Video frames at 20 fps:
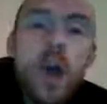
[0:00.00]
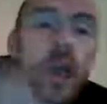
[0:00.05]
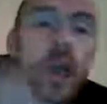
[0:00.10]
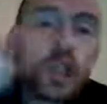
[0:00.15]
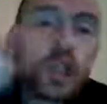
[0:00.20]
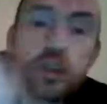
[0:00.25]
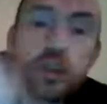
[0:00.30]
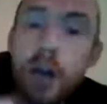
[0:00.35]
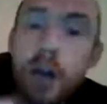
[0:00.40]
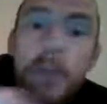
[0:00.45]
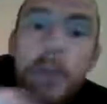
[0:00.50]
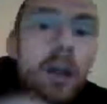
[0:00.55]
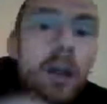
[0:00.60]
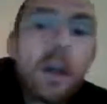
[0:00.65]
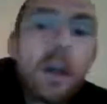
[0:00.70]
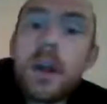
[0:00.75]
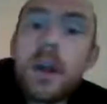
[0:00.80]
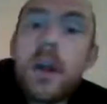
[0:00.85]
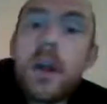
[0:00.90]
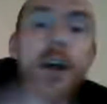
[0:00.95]

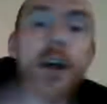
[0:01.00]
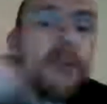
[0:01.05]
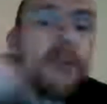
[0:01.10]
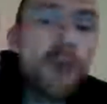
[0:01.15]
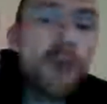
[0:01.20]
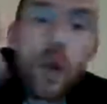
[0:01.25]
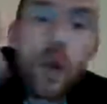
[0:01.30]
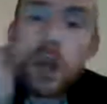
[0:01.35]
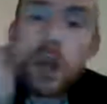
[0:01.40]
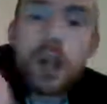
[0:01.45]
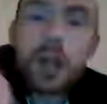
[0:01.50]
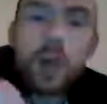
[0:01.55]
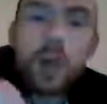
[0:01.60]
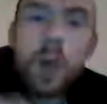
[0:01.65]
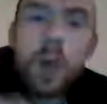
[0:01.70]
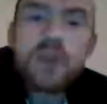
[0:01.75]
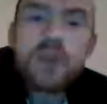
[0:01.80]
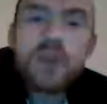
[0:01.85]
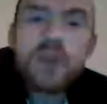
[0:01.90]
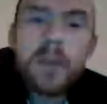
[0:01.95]
triple, fucking
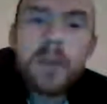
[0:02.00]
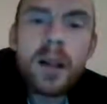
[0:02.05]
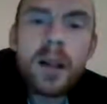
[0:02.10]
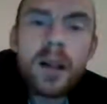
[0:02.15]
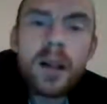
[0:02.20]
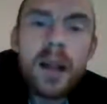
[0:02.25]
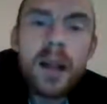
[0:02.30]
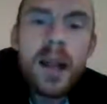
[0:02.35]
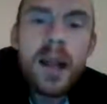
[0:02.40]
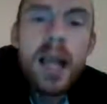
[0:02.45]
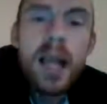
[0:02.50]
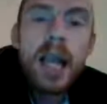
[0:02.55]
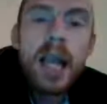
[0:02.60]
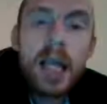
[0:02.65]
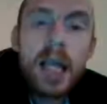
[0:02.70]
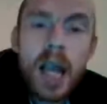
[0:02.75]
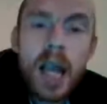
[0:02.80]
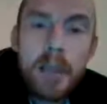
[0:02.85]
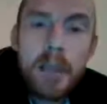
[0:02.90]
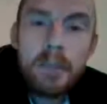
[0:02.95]
quadruple
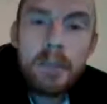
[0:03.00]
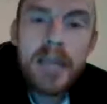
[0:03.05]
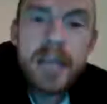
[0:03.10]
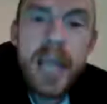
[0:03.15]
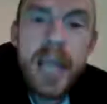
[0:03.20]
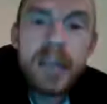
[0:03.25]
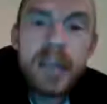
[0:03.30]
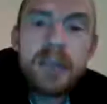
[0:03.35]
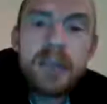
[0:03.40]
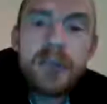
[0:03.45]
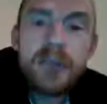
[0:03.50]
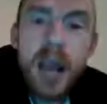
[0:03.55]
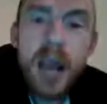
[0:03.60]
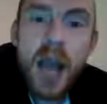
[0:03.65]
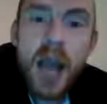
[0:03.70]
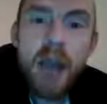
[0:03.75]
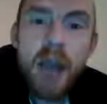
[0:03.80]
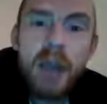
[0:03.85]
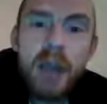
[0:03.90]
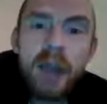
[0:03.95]
negative
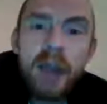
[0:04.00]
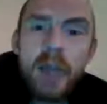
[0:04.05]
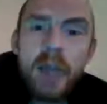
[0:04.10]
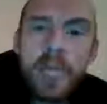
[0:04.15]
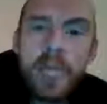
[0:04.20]
karma